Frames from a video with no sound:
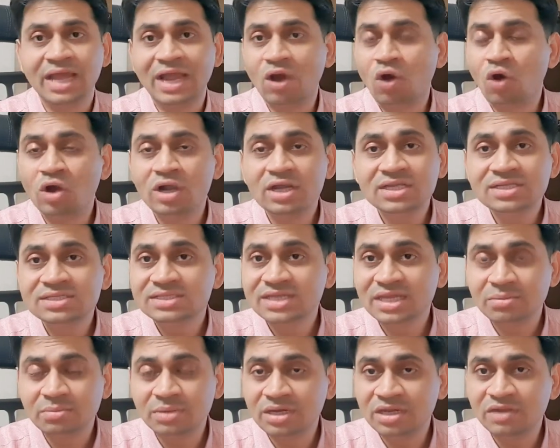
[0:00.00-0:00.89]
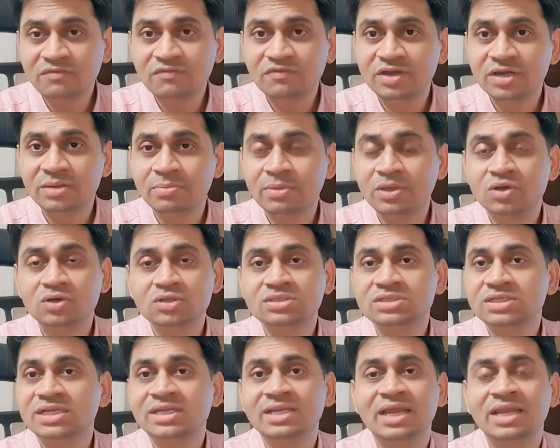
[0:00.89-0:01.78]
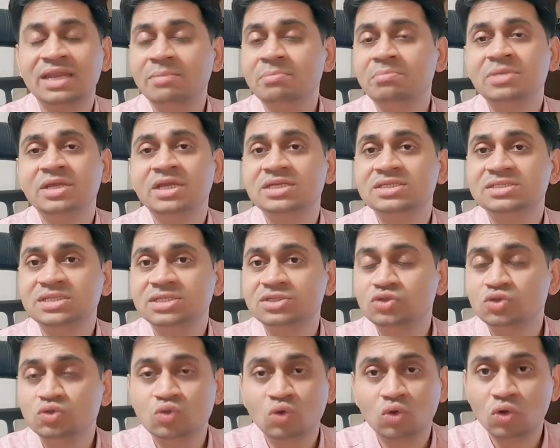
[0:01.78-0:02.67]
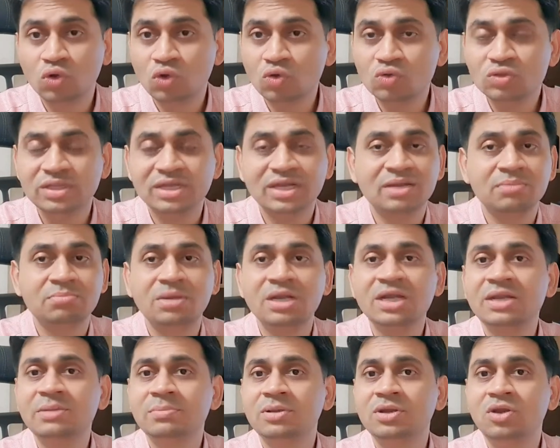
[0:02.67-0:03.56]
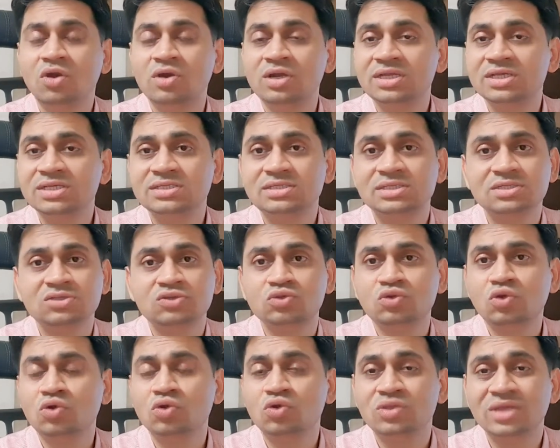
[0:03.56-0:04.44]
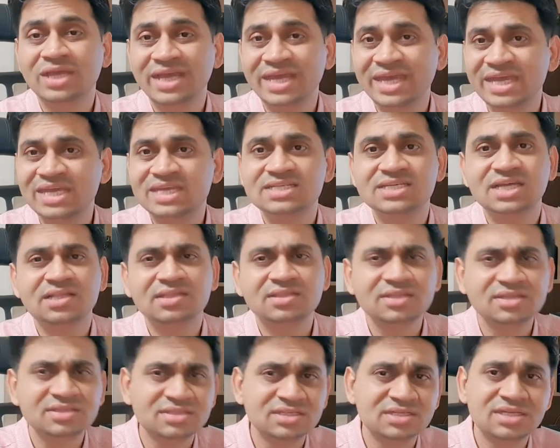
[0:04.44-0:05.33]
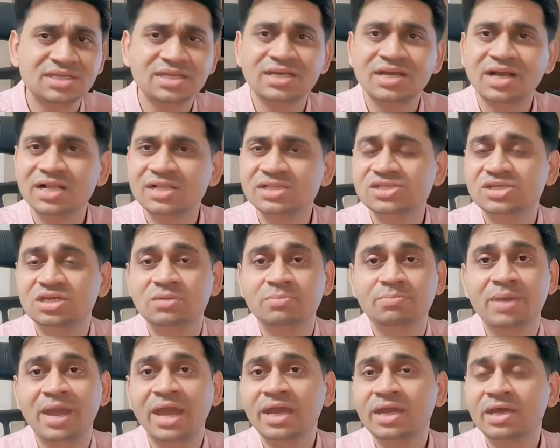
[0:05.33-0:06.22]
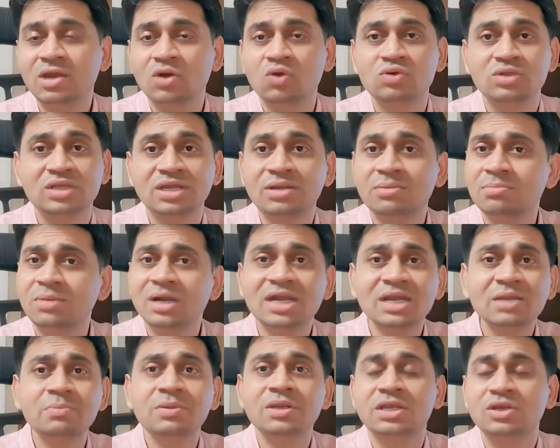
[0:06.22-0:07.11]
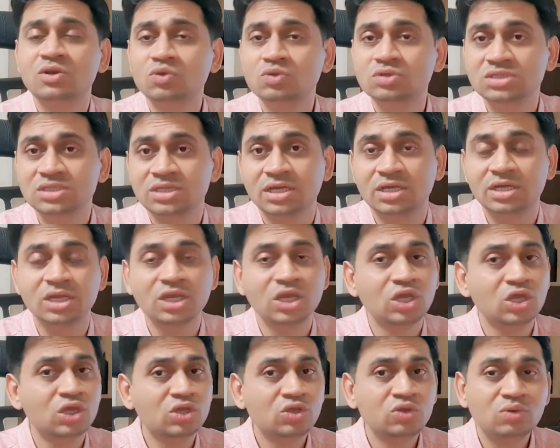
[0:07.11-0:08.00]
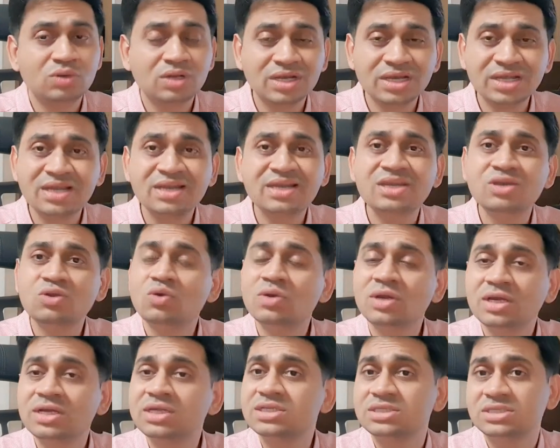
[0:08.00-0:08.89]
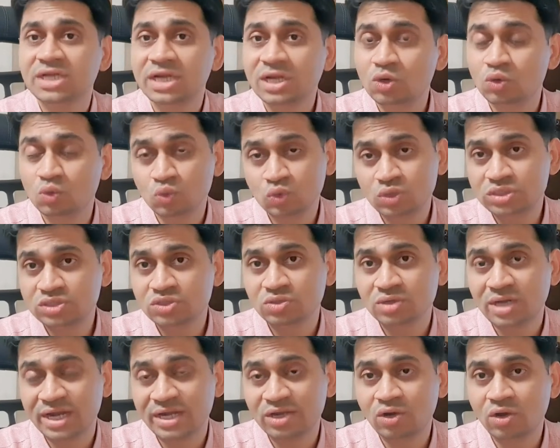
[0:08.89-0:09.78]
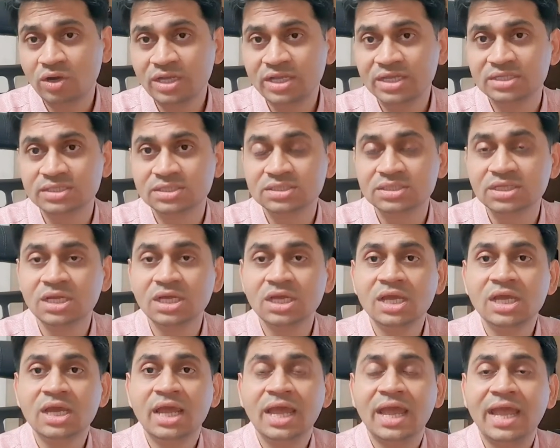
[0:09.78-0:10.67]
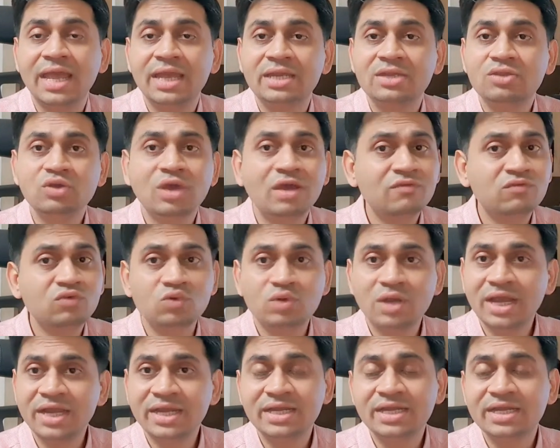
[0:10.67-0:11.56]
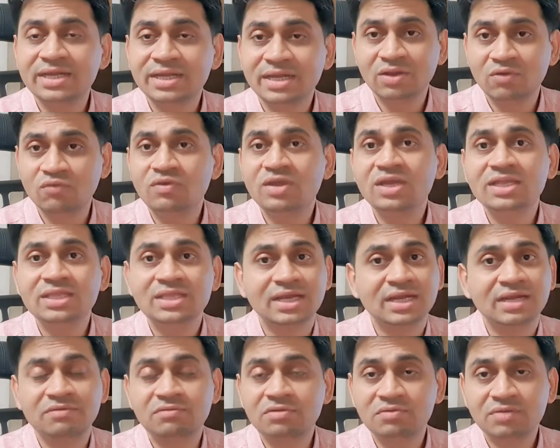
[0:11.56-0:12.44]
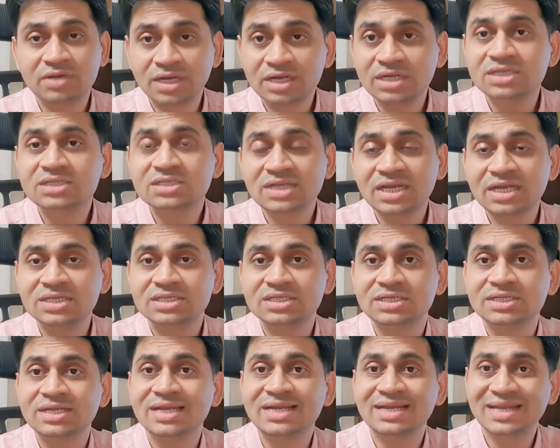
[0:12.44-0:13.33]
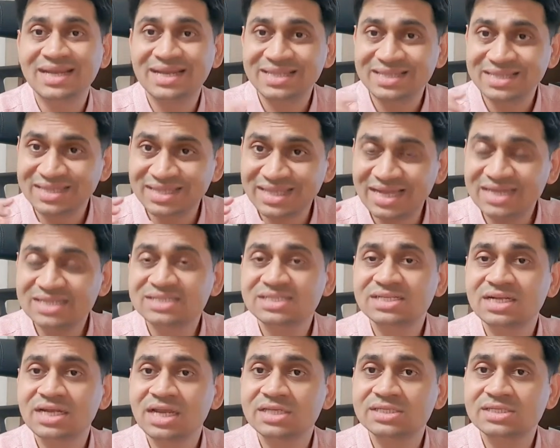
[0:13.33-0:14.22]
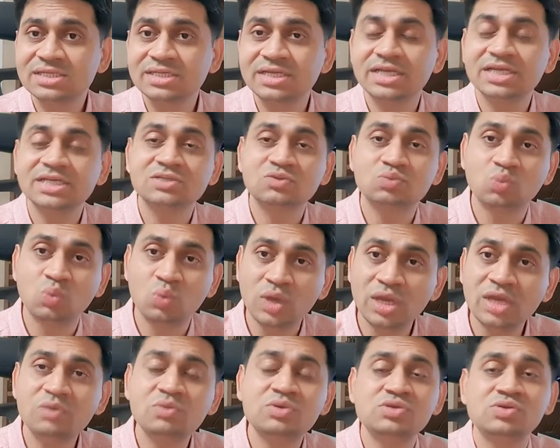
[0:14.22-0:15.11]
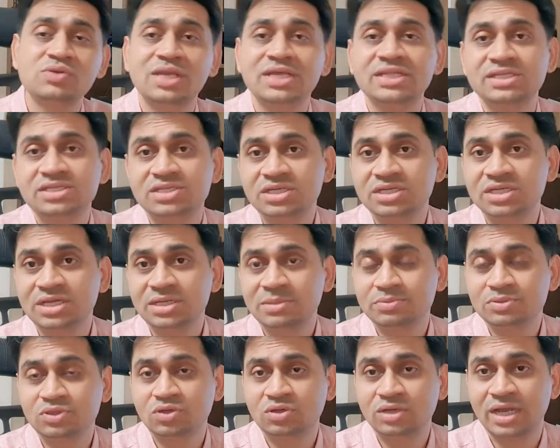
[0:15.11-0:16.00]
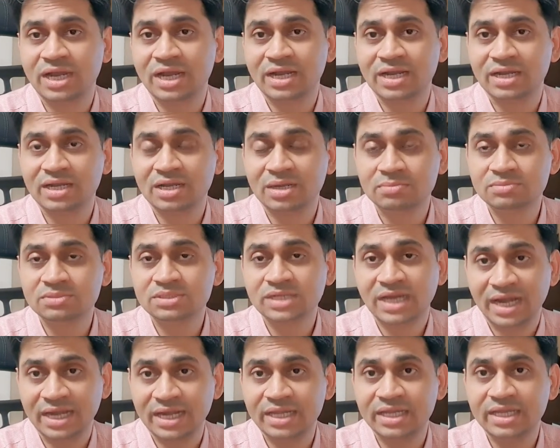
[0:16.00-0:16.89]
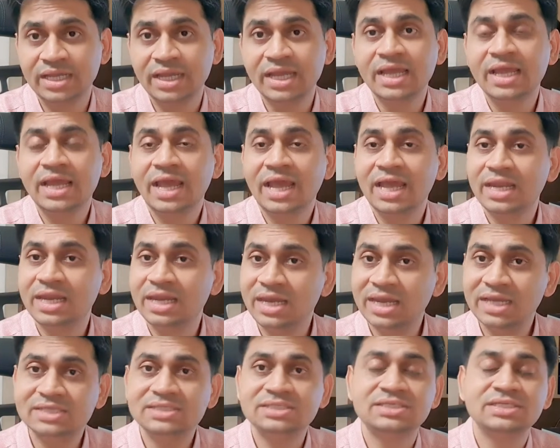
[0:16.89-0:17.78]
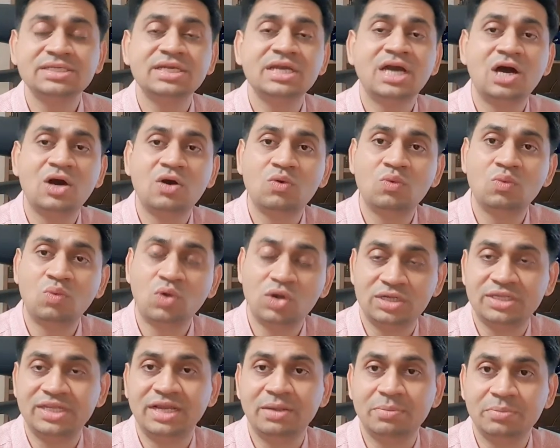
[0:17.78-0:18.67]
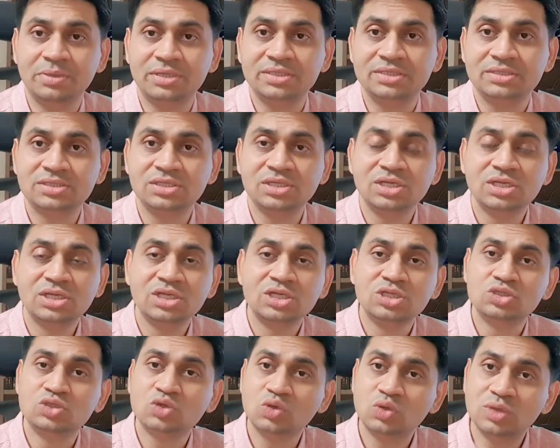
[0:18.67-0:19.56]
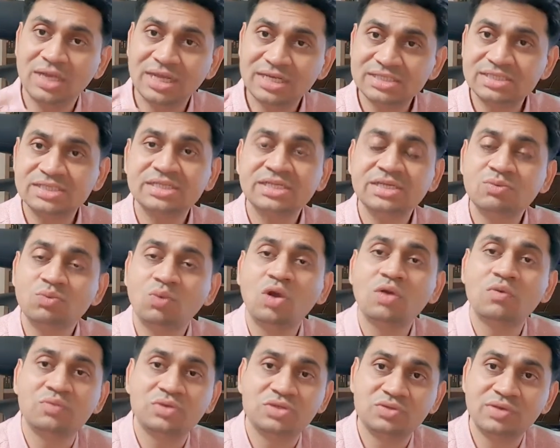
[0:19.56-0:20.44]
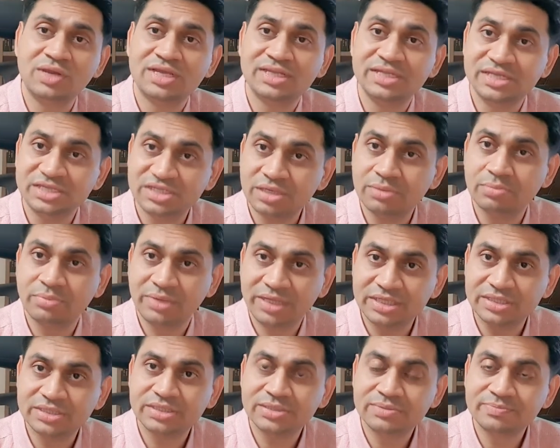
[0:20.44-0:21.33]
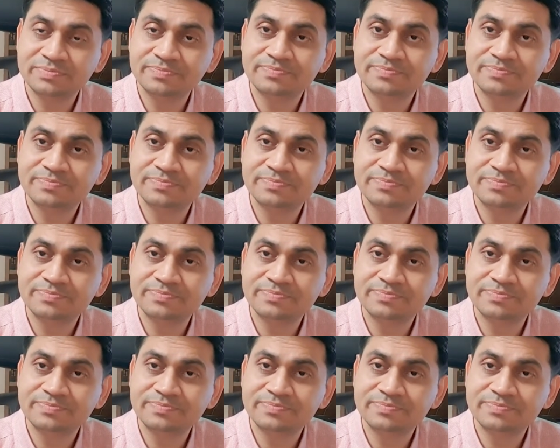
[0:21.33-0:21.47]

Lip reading: audience can be different, because in an MBA says you don't know, there are multiple audiences, you don't know the age, ethnicity, culture, background, there are multiple unknowns here. You clearly don't understand who is your right audience, and you have to write it a way that everyone understands it, and that's the classic case where visualization comes handy. And let's see what that means. So let's see what visualization means.